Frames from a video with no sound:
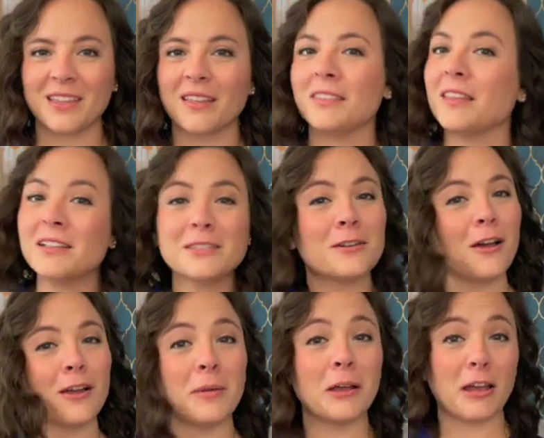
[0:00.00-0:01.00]
Let's talk
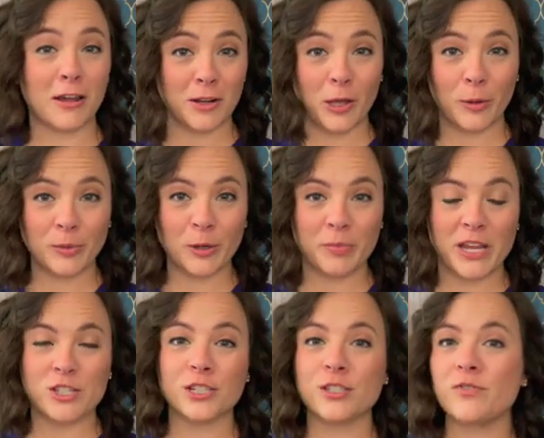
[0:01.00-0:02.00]
about how to help your
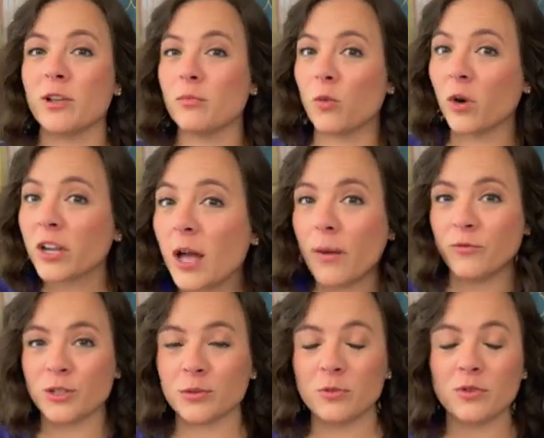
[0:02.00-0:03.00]
patients feel more
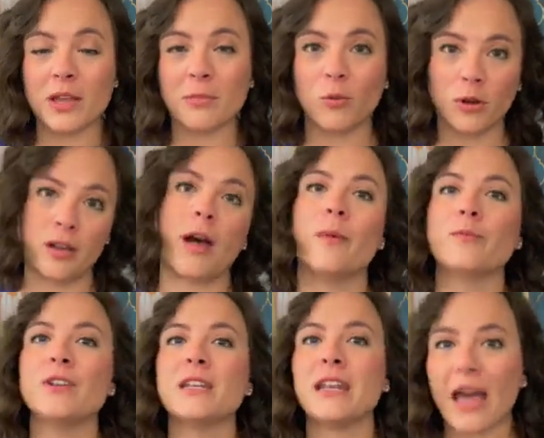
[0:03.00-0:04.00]
comfortable and more
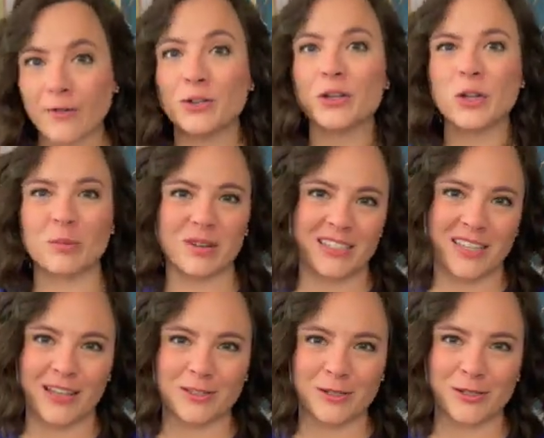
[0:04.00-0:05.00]
confident after their breast
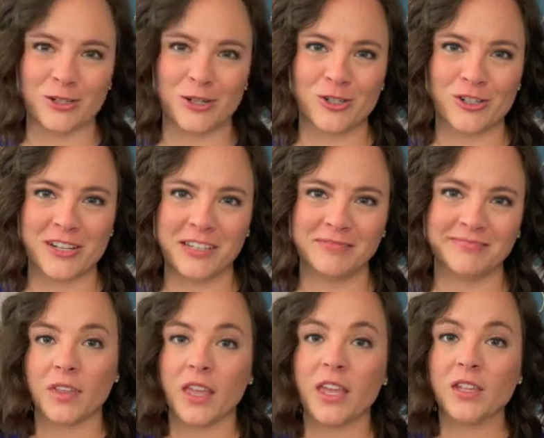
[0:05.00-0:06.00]
cancer surgery.
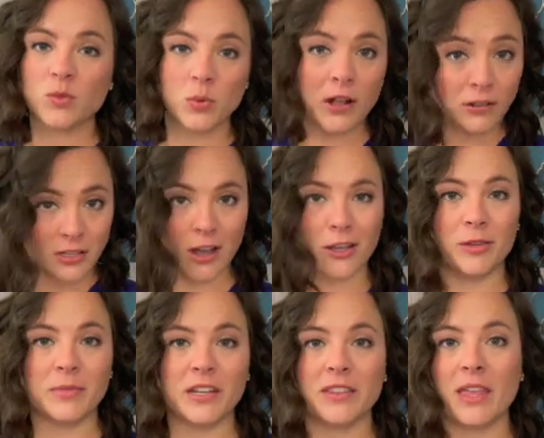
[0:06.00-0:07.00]
It's well
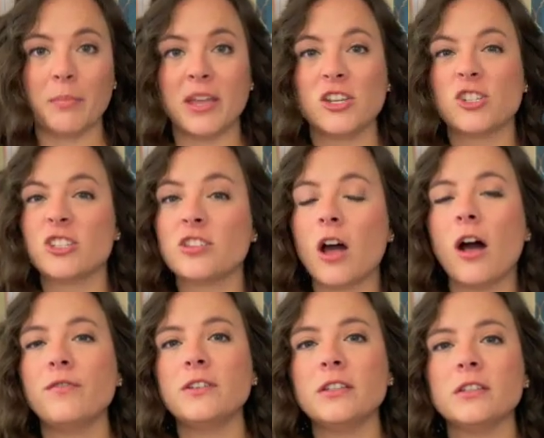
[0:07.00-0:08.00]
documented that patients
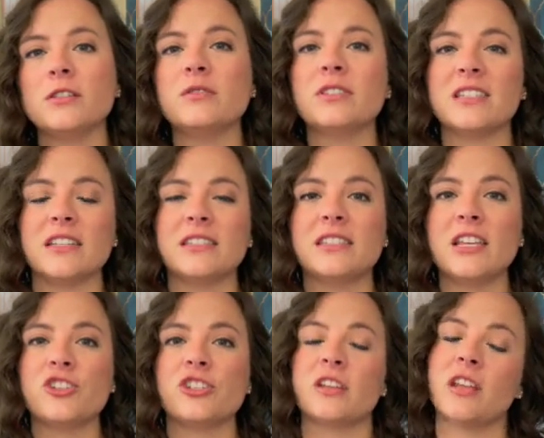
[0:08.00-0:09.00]
often lose
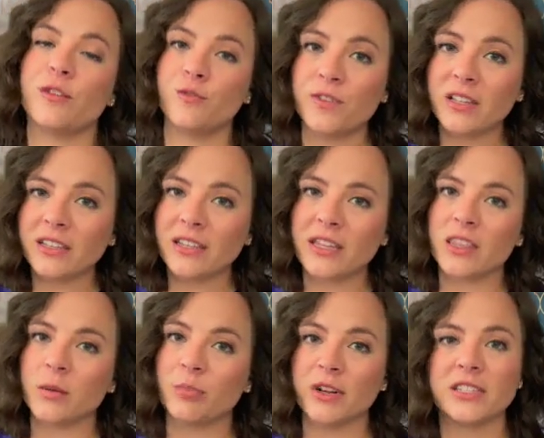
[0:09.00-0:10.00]
sensation and feeling in the
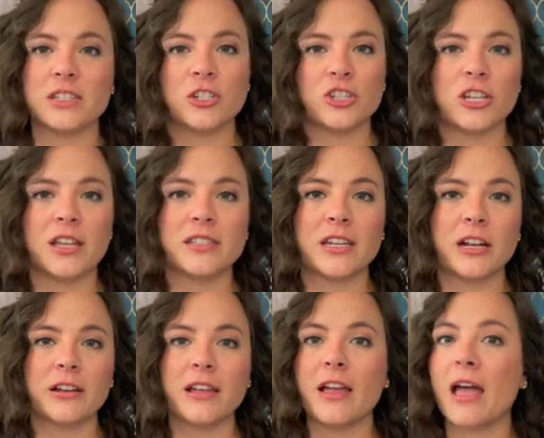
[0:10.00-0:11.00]
breast and chest
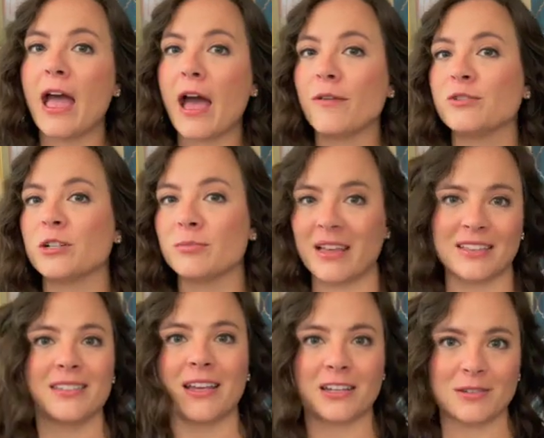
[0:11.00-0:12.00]
area after
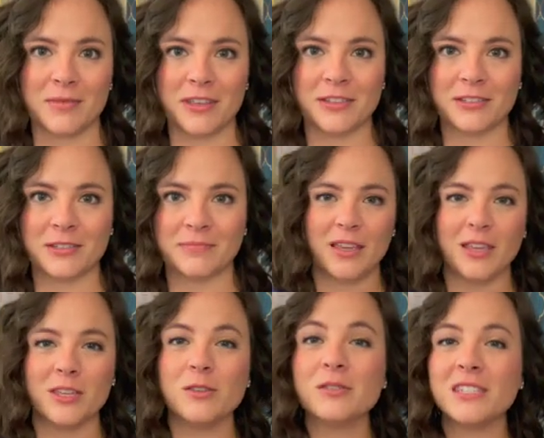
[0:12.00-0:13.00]
mastectomies.
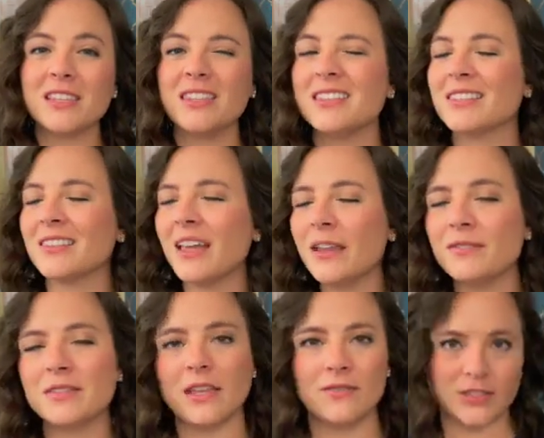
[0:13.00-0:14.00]
You see, these
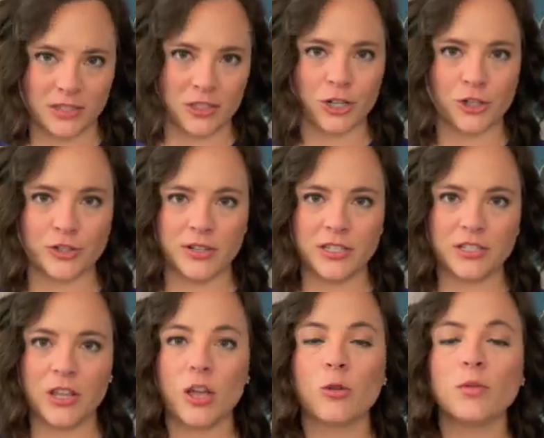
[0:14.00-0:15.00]
life-saving surgeries
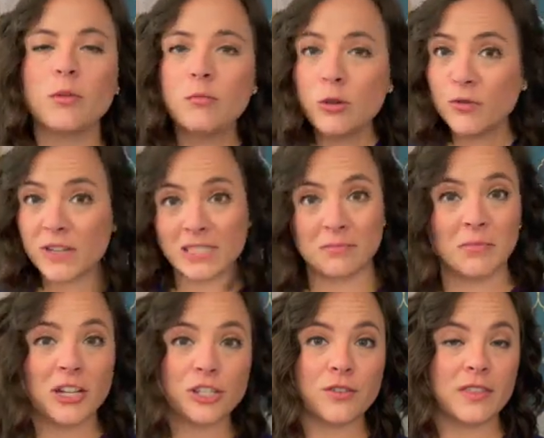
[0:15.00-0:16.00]
remove as
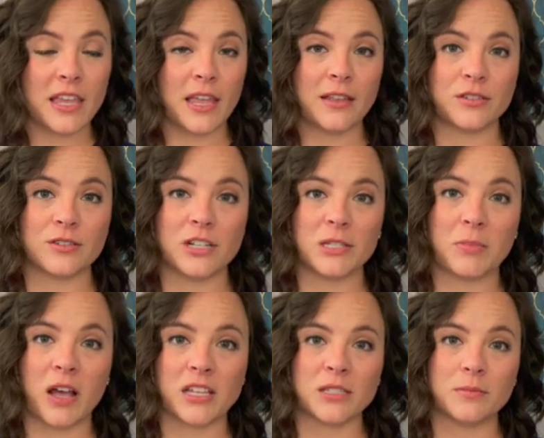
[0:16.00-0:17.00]
much of the cancer as
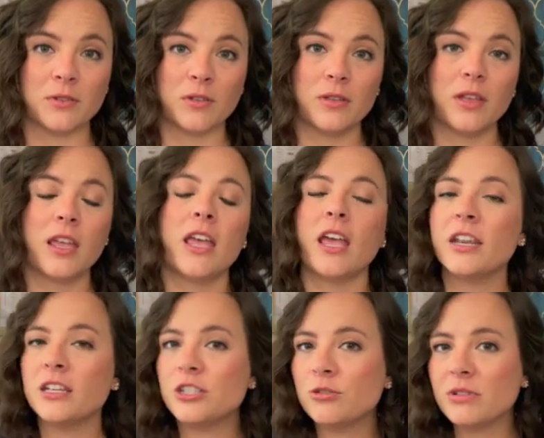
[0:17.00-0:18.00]
possible, and
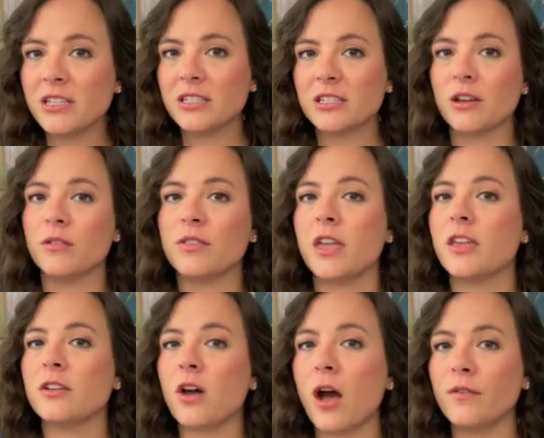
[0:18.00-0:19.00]
in doing so, they
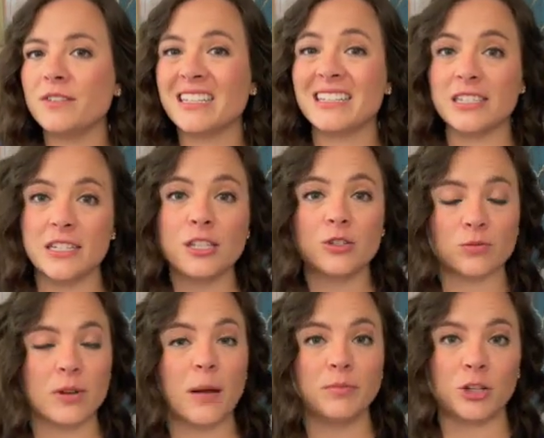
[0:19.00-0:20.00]
can often
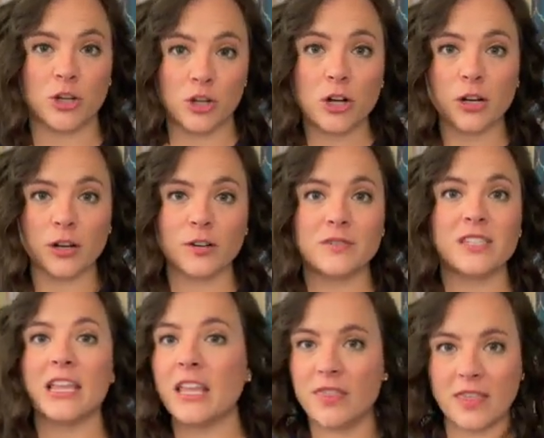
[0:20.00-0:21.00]
disrupt nerves
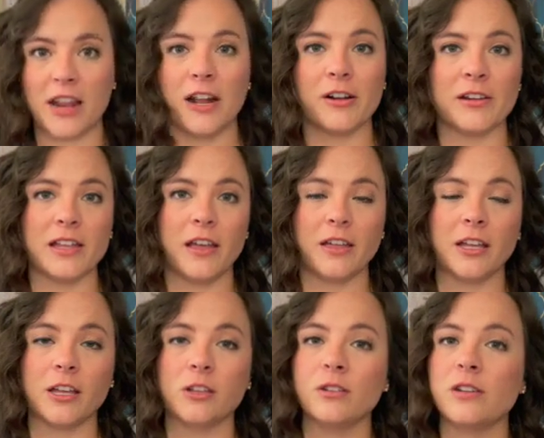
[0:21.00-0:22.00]
in that area,
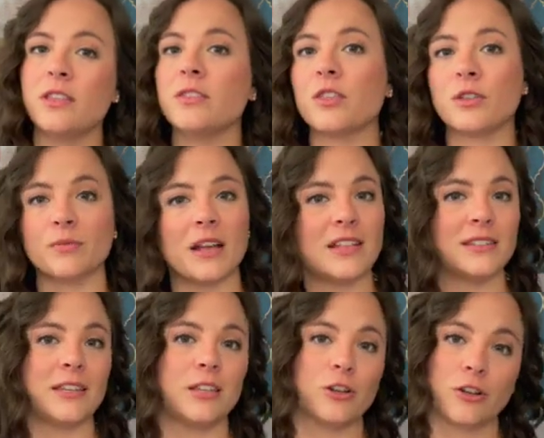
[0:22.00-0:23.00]
including the
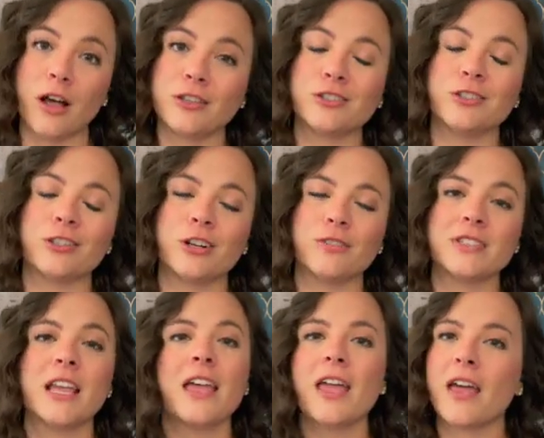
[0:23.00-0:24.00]
thoracic intercostal nerves
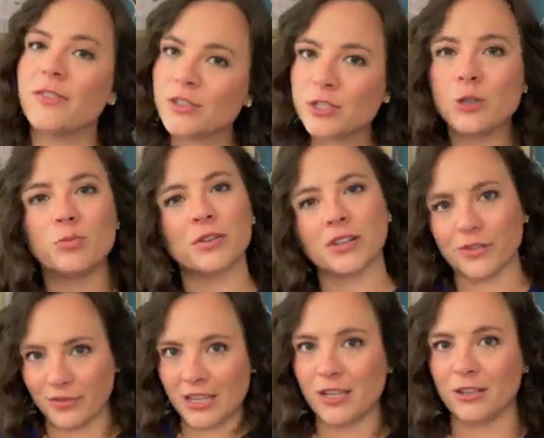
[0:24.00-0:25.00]
and the
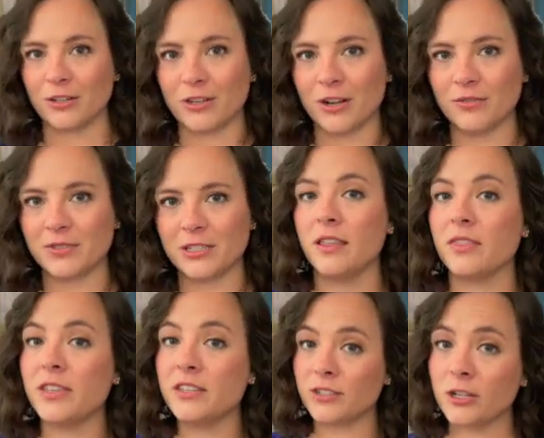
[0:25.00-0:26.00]
supraclavicular nerves.
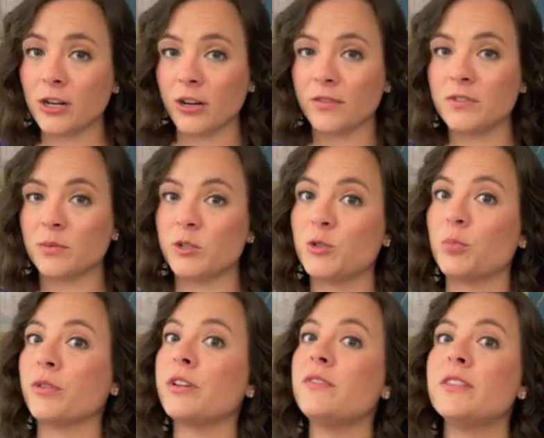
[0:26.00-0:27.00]
These nerves, which
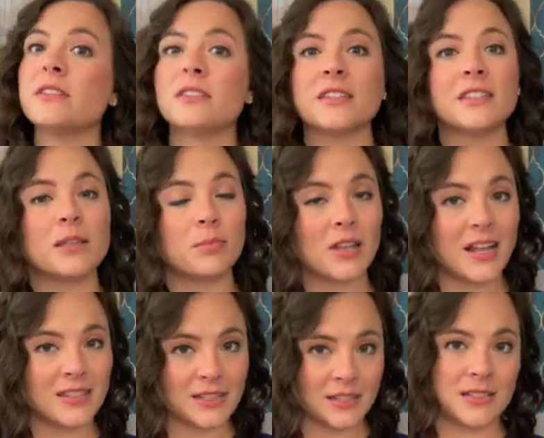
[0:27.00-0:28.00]
previously supplied
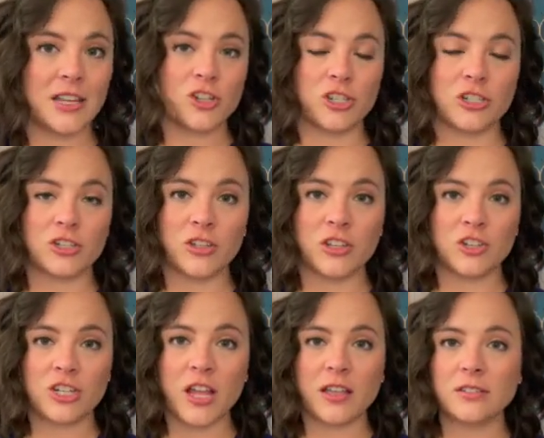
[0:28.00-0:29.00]
sensation to the
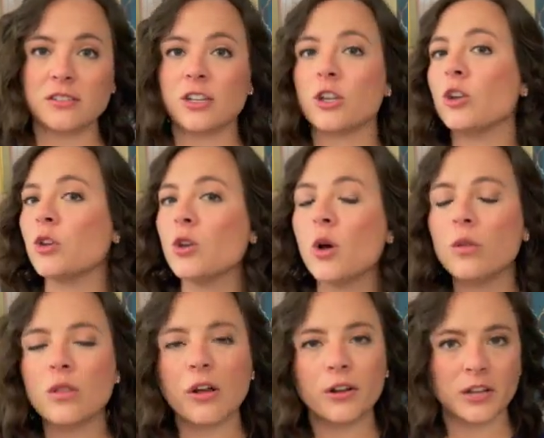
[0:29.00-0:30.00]
chest, no
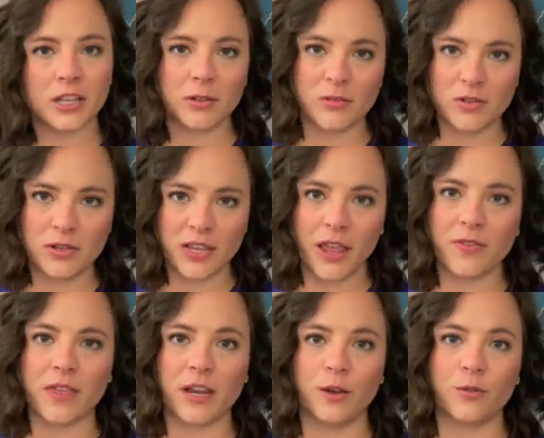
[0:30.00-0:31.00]
longer communicate
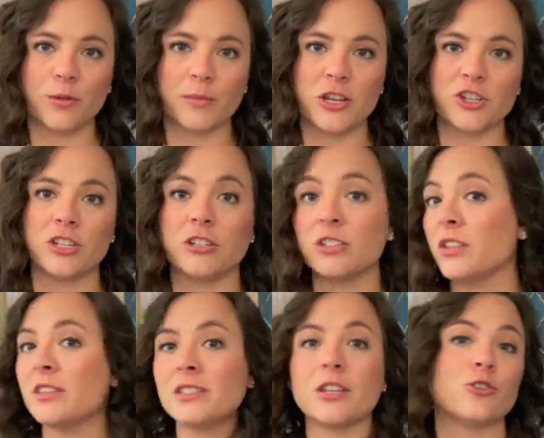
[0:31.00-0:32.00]
that information to the
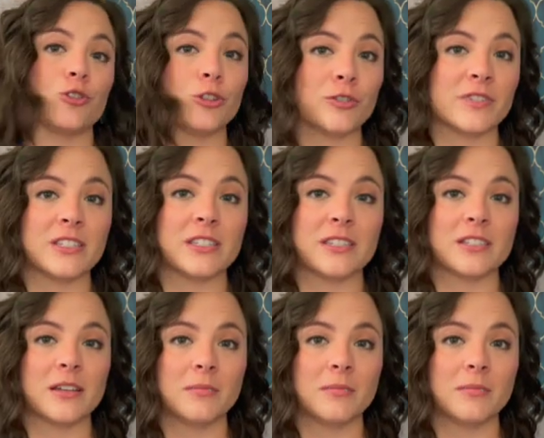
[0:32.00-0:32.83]
central nervous system,